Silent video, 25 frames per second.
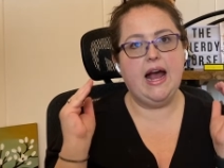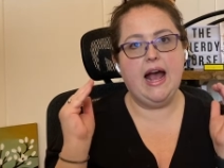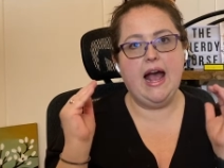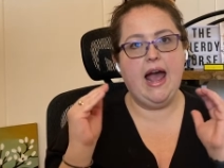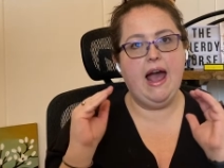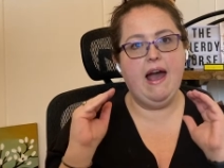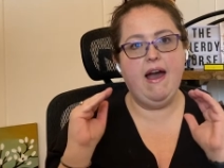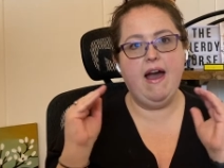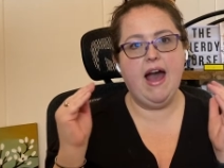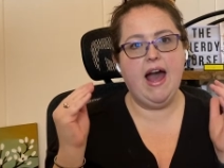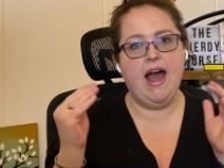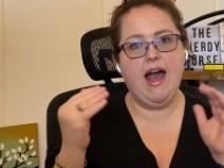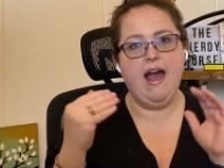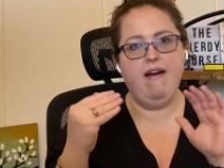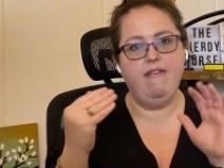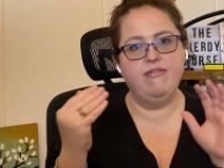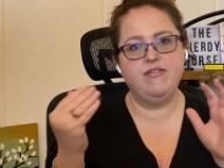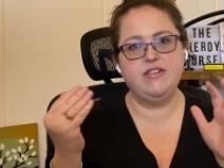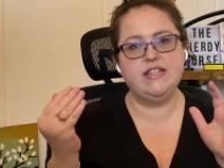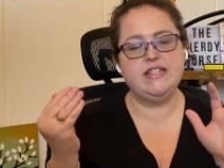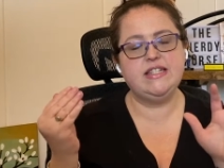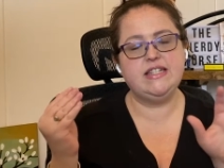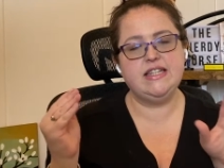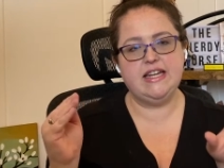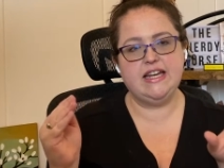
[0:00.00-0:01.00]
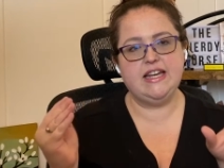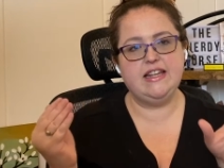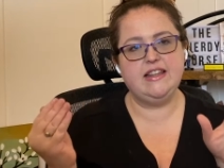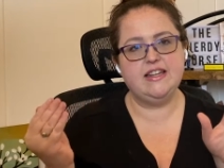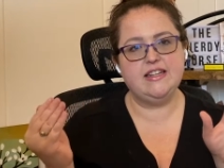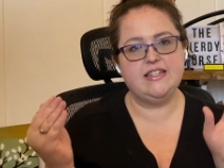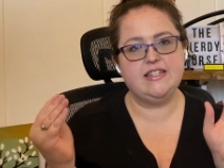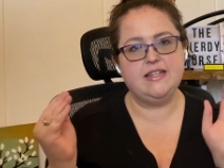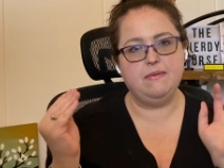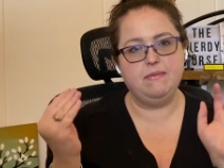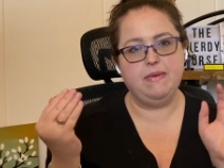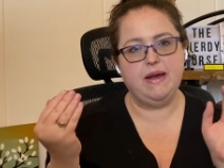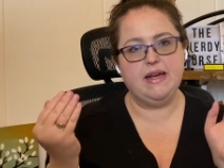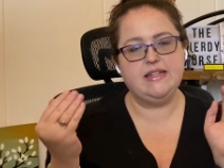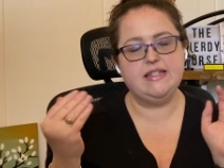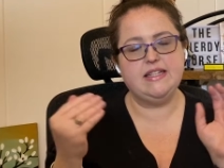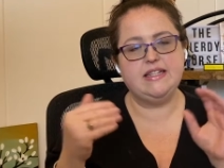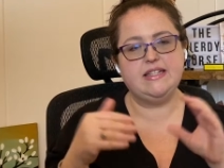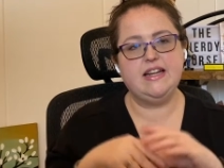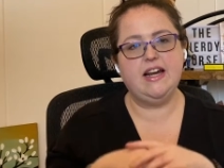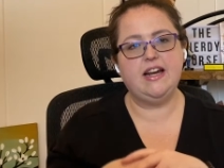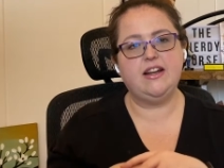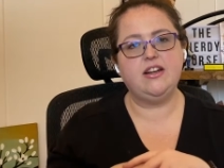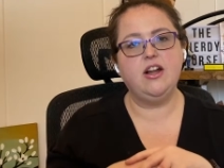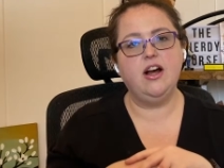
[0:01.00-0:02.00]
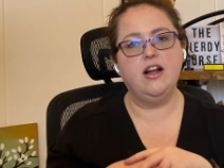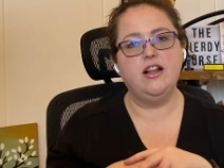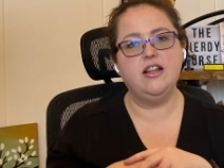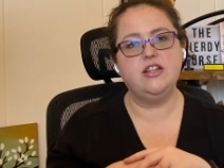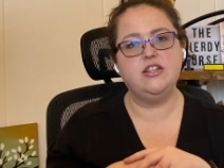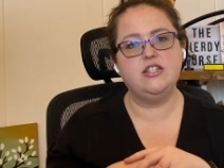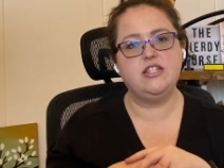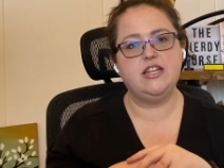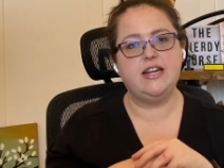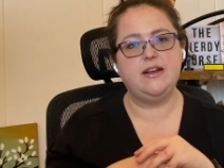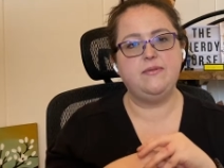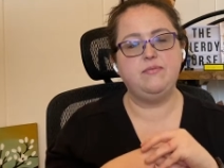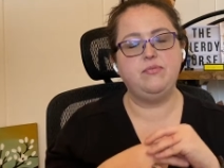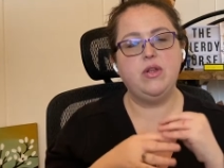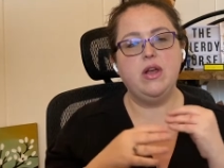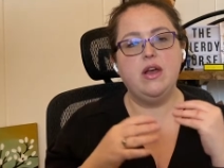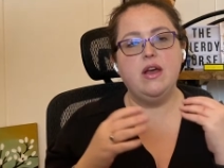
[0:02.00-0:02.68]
I, ha I have to see this amazing technology.